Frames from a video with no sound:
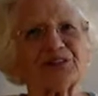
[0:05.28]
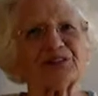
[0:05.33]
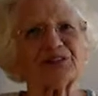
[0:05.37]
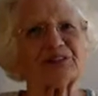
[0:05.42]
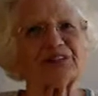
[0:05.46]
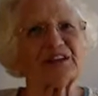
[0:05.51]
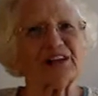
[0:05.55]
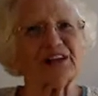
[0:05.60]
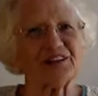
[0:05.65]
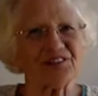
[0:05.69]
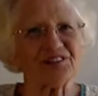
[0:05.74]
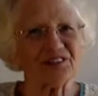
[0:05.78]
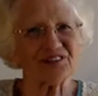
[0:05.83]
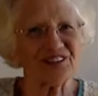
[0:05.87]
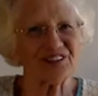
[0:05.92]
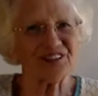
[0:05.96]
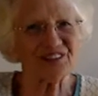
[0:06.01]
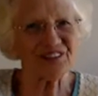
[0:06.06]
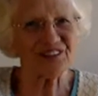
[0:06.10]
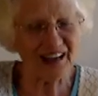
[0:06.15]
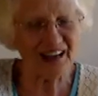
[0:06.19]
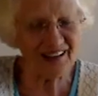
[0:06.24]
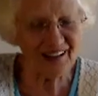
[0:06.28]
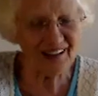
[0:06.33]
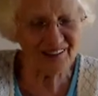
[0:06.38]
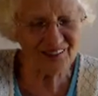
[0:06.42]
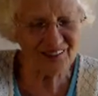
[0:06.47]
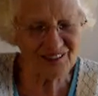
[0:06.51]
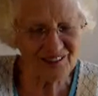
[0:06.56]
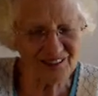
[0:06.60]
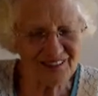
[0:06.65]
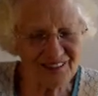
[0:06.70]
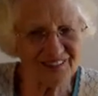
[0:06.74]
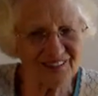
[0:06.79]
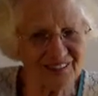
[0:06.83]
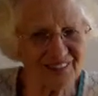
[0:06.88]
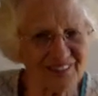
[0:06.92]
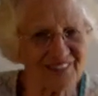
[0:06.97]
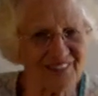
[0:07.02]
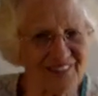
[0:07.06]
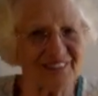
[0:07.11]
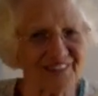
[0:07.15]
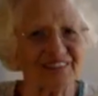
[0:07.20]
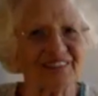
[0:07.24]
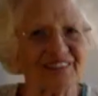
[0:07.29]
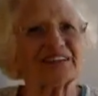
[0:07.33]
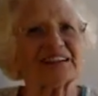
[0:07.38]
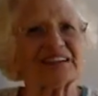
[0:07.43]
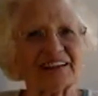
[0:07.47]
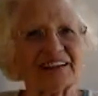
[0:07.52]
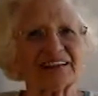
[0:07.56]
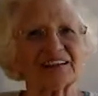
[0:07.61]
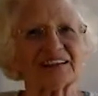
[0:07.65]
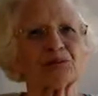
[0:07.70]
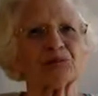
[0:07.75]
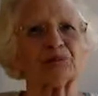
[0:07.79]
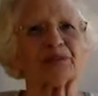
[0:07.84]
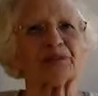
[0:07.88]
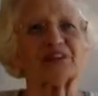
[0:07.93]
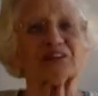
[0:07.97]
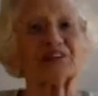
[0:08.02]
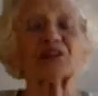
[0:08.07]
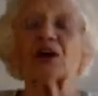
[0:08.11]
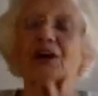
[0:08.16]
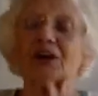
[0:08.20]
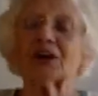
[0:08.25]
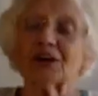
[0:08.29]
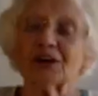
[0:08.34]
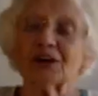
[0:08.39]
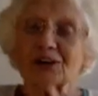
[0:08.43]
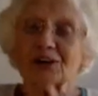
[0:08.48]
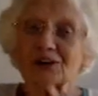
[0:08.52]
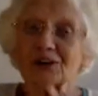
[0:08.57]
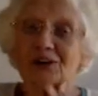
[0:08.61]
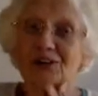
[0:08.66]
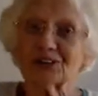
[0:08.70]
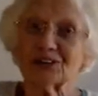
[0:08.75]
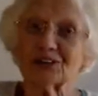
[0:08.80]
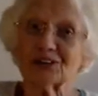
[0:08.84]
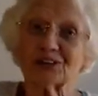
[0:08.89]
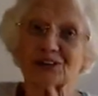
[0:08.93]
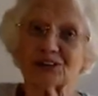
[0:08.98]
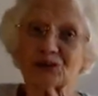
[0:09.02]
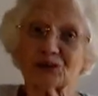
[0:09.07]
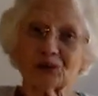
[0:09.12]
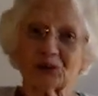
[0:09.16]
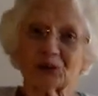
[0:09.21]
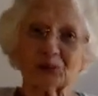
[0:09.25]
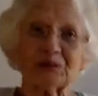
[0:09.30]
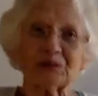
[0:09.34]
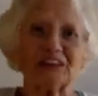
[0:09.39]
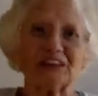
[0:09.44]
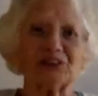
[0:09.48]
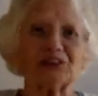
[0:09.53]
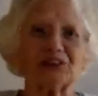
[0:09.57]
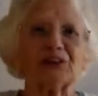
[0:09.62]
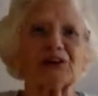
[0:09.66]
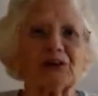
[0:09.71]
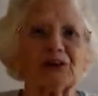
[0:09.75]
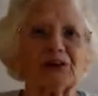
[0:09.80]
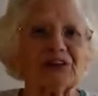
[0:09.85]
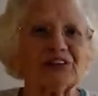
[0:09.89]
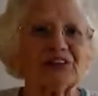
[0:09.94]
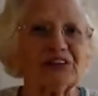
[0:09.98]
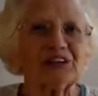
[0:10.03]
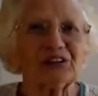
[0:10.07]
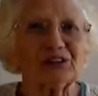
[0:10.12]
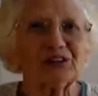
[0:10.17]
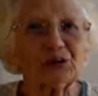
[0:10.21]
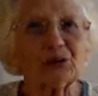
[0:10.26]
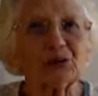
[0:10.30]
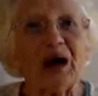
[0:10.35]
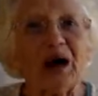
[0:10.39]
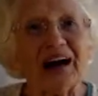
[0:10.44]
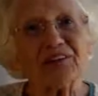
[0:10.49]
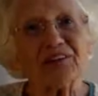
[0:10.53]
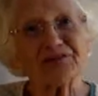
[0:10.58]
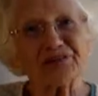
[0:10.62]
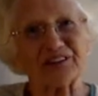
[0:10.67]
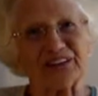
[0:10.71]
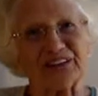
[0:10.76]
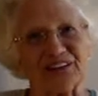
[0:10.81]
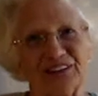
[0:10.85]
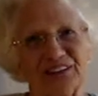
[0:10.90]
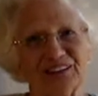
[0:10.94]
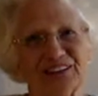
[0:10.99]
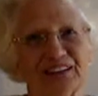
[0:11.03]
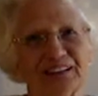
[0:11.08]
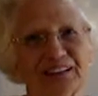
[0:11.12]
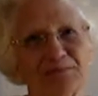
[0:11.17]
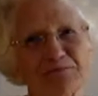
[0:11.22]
of Justice asked Adelbert to make a journey to Africa.